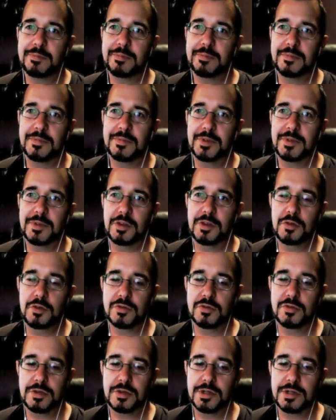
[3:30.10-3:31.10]

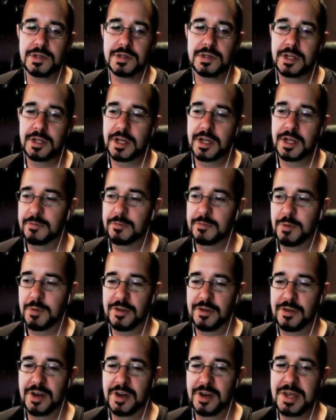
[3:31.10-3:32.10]
users, uh,
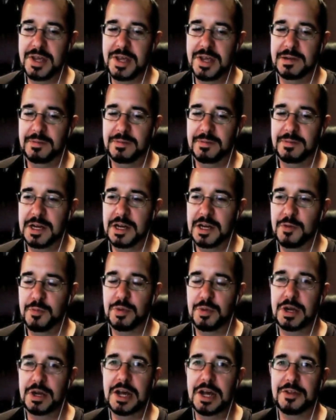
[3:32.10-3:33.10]
whether it be you know
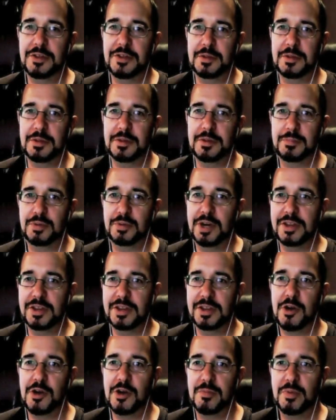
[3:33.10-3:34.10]
print out the print out the
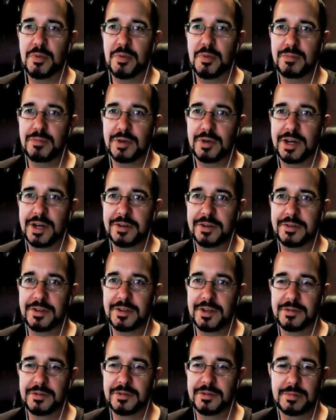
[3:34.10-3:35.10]
PowerPoint, print out
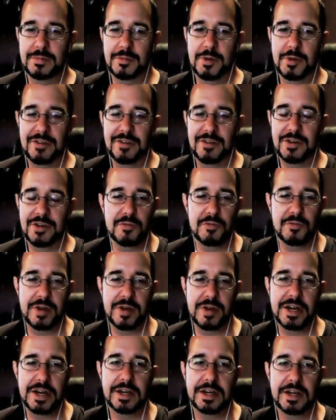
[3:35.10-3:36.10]
the whatever you're
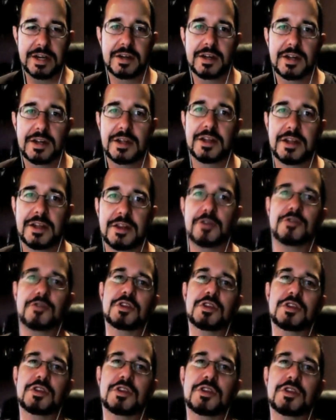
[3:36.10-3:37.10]
reading. There,
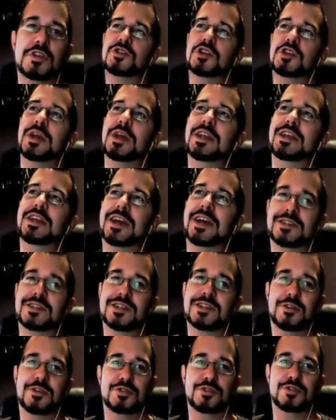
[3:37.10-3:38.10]
there's no index and
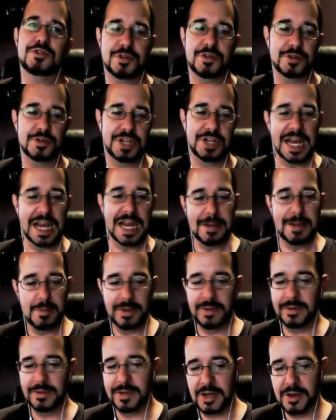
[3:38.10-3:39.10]
there's no search
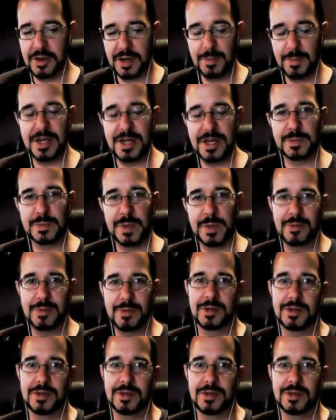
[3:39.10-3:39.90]
capability on a piece of paper.